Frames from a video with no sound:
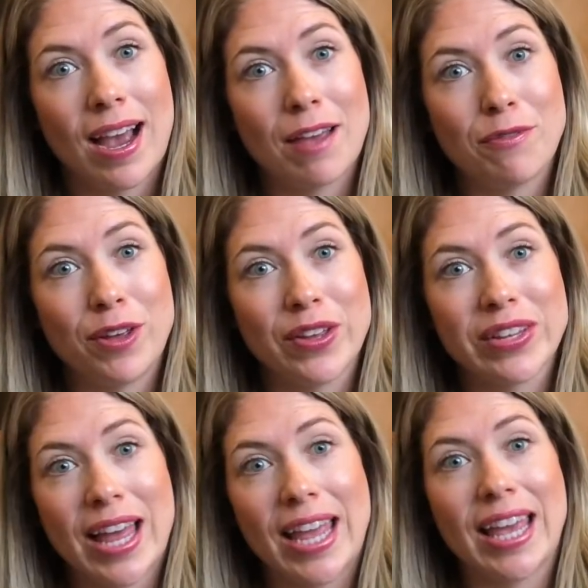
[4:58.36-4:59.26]
I
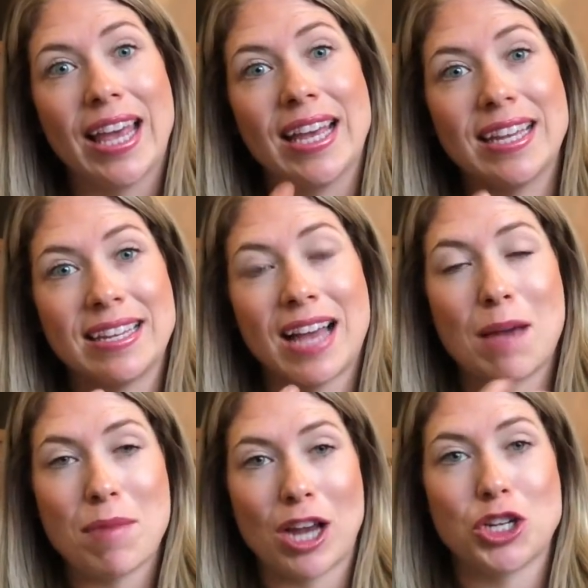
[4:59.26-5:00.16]
feel like,
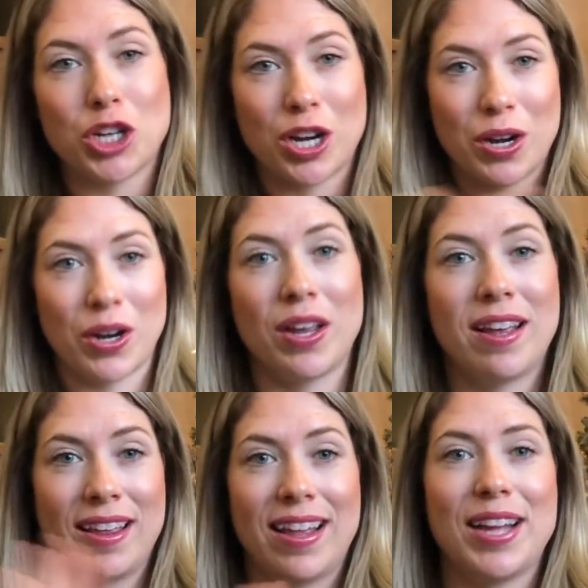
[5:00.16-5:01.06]
I'm not sure
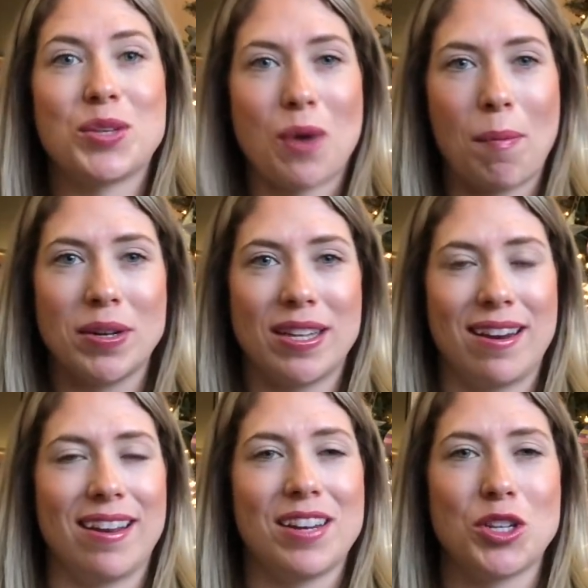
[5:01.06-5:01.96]
it's
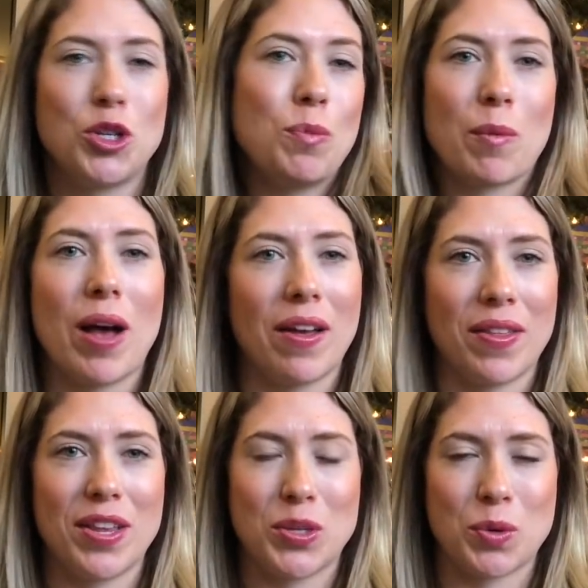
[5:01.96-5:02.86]
represented super well
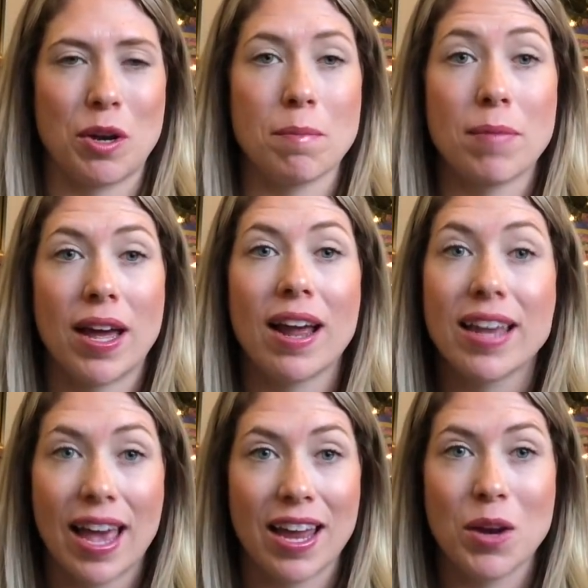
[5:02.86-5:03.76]
in this room, but
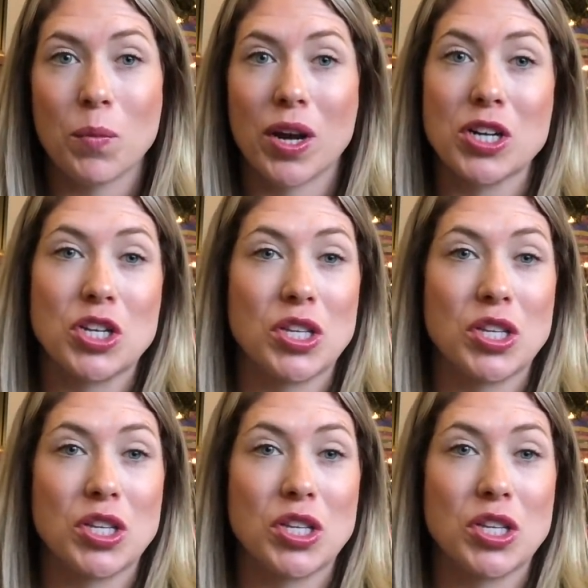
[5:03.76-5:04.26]
again, we are